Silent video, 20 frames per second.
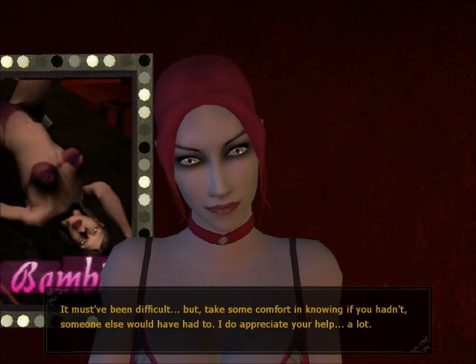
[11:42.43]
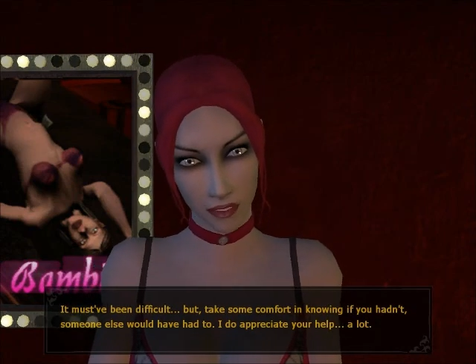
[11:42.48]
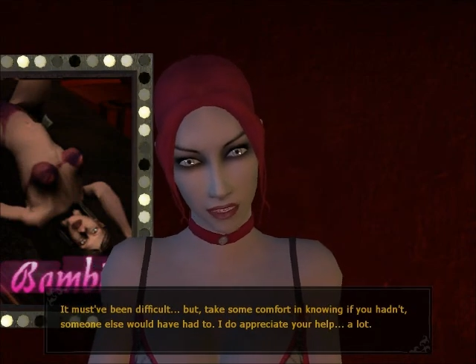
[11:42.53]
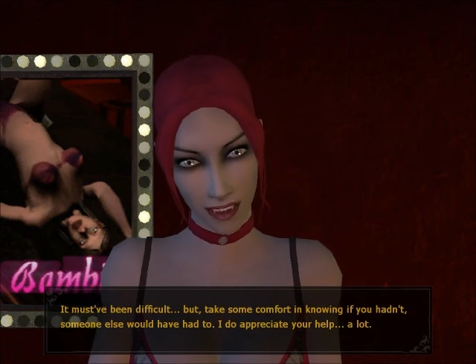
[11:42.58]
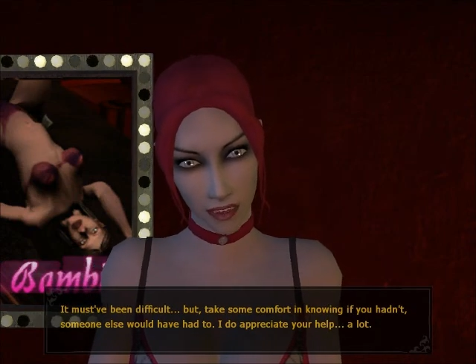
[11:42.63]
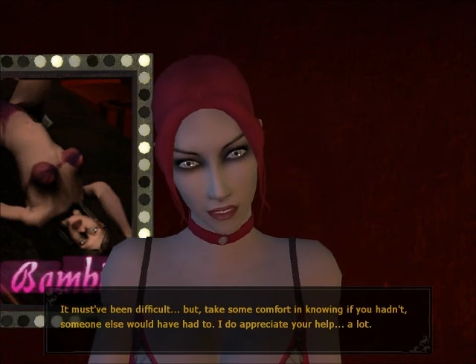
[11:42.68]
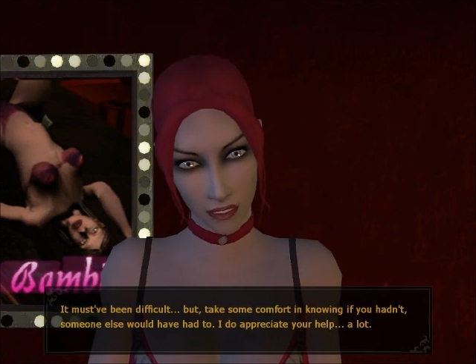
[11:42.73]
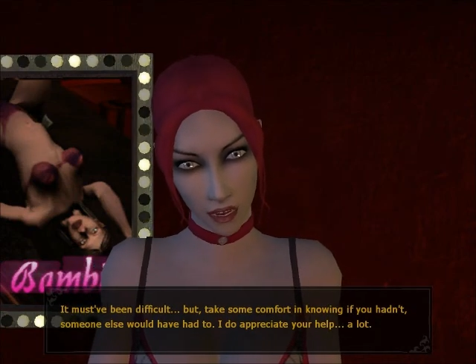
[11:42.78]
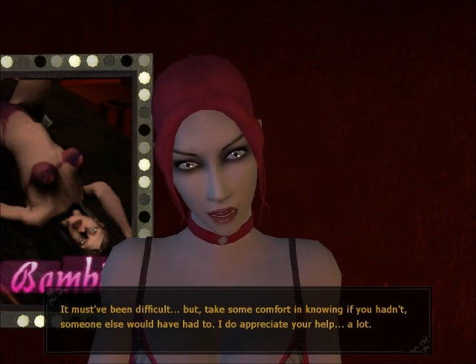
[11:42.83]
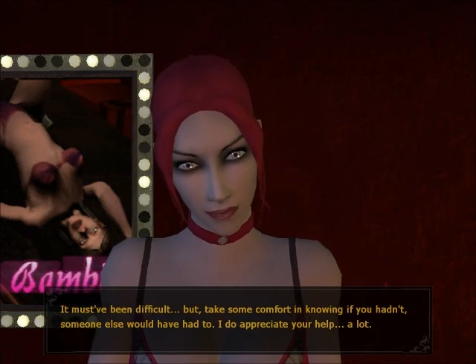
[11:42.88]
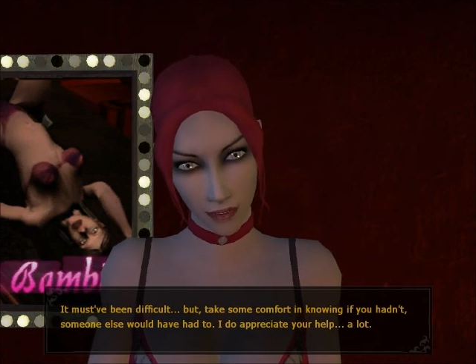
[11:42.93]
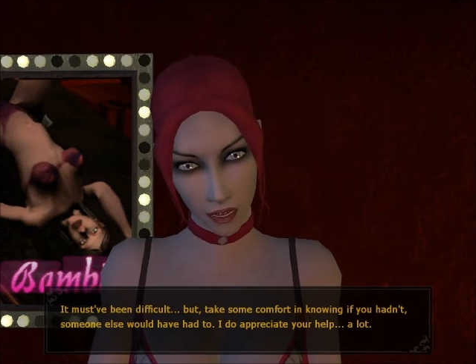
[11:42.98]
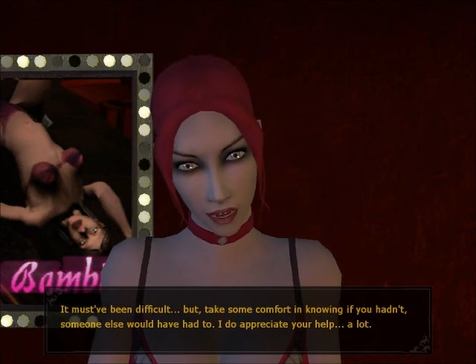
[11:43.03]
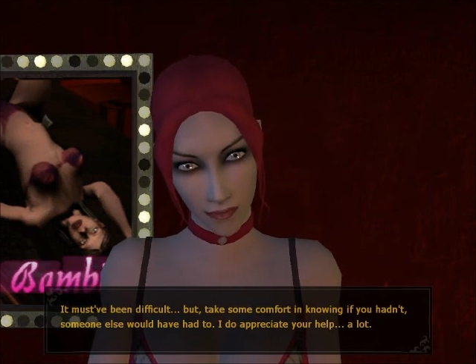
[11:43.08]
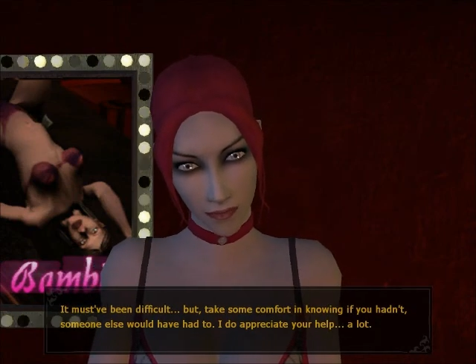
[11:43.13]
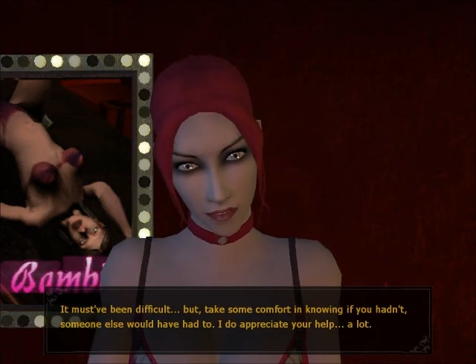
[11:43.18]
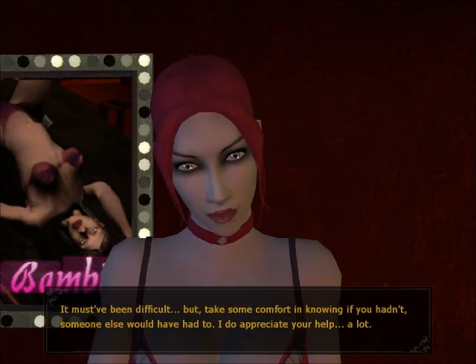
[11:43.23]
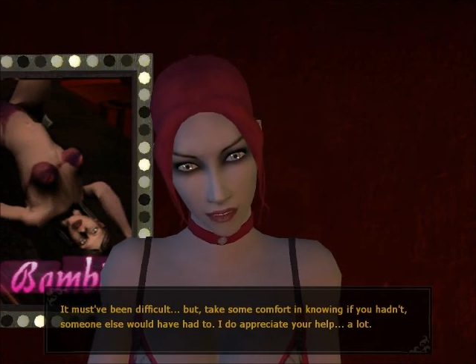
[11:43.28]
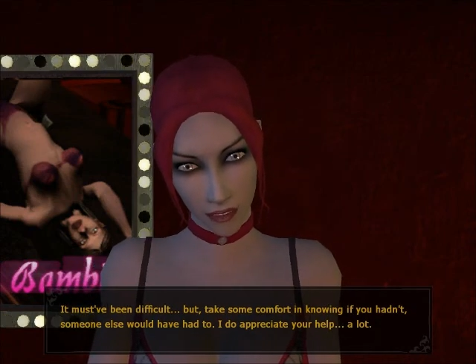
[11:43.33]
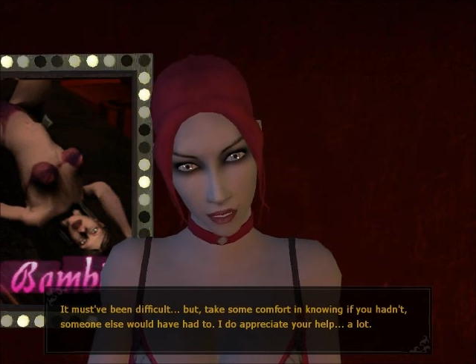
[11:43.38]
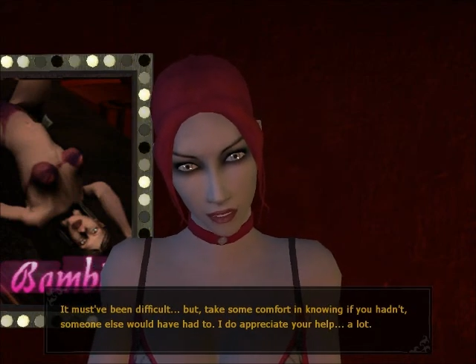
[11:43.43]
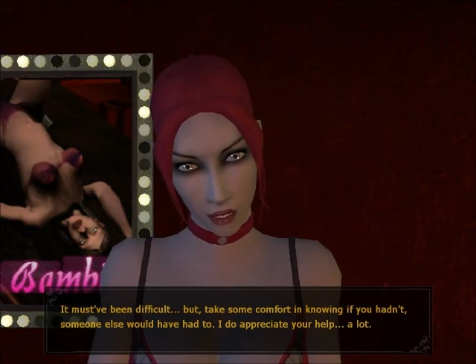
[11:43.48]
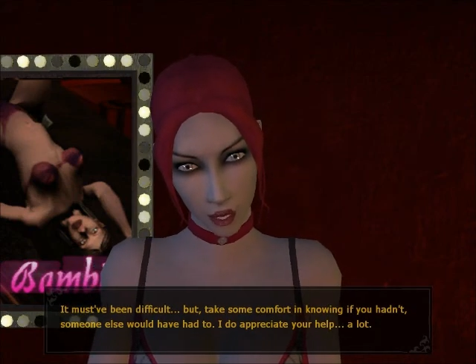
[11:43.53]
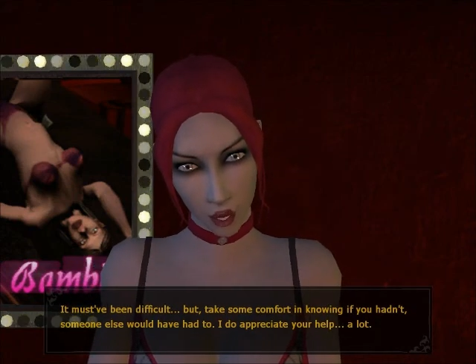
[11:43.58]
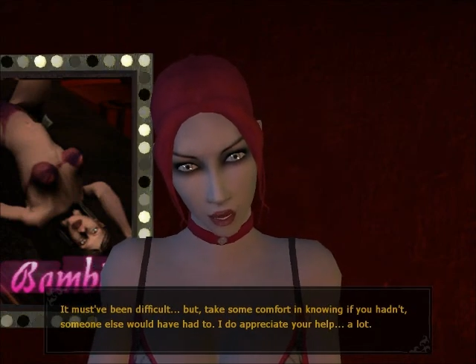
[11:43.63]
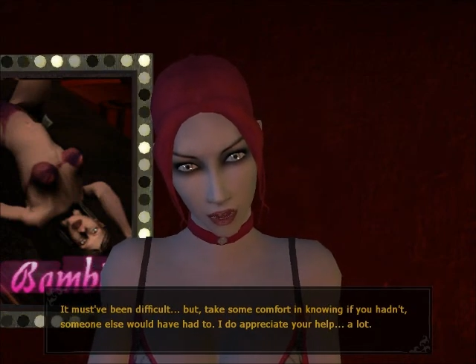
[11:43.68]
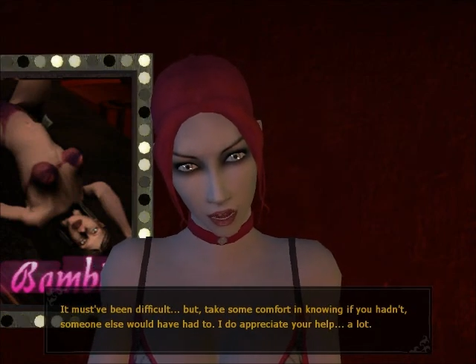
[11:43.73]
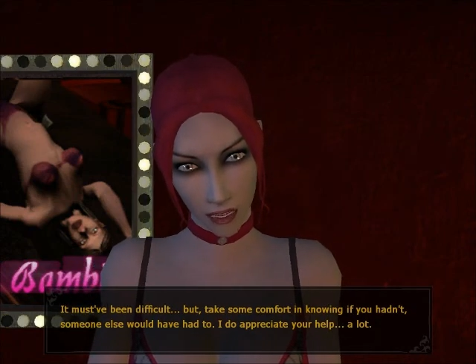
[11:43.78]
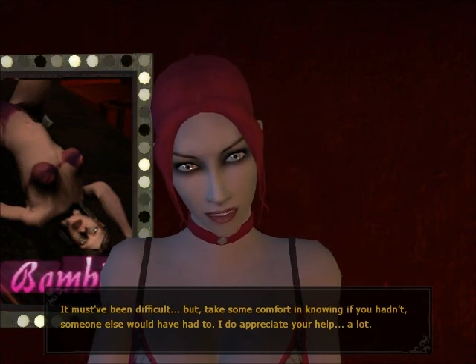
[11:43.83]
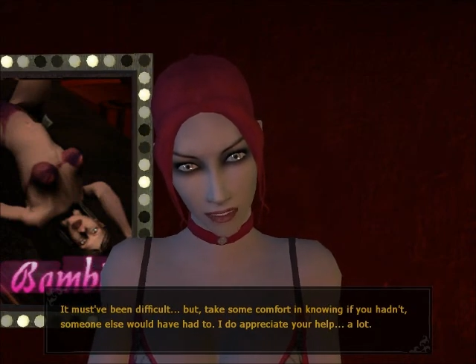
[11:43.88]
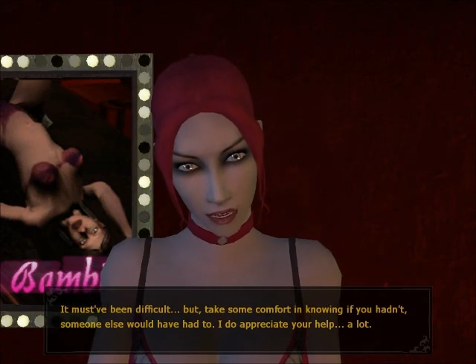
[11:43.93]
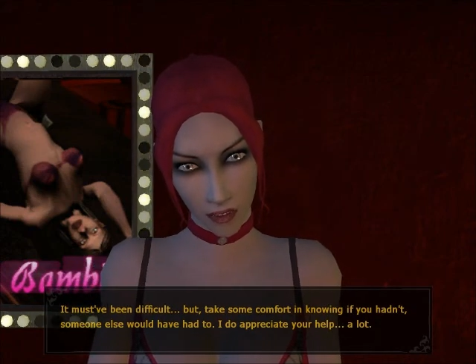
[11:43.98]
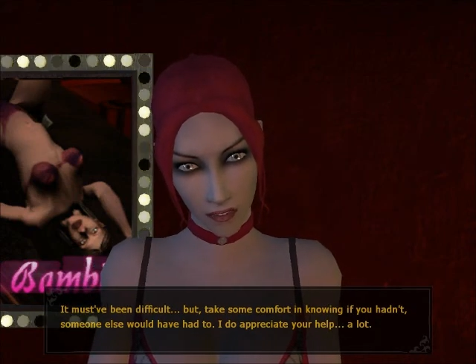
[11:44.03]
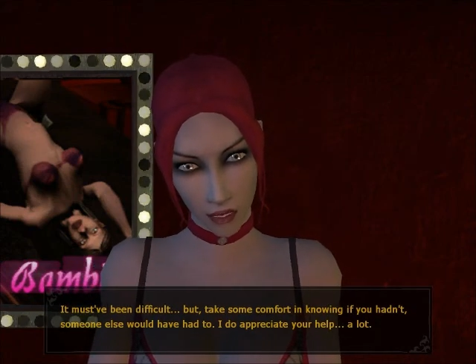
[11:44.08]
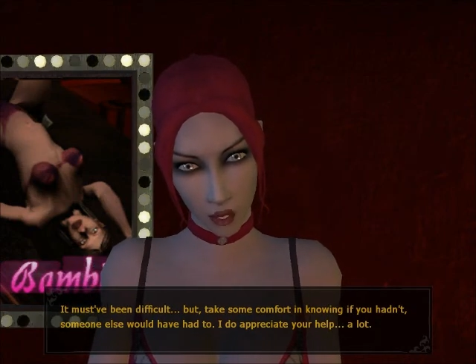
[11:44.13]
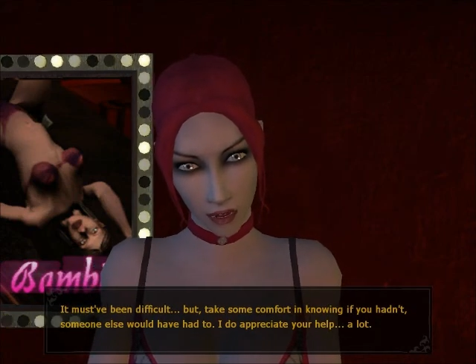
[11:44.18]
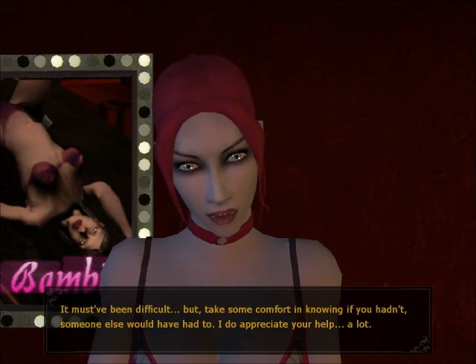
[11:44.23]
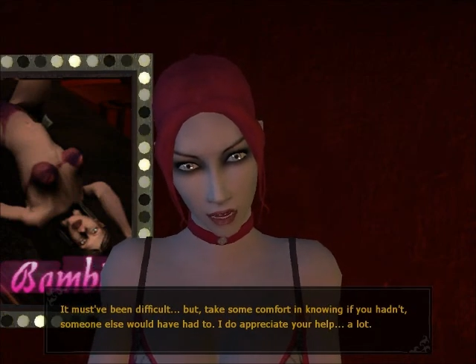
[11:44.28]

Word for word: take some comfort in knowing if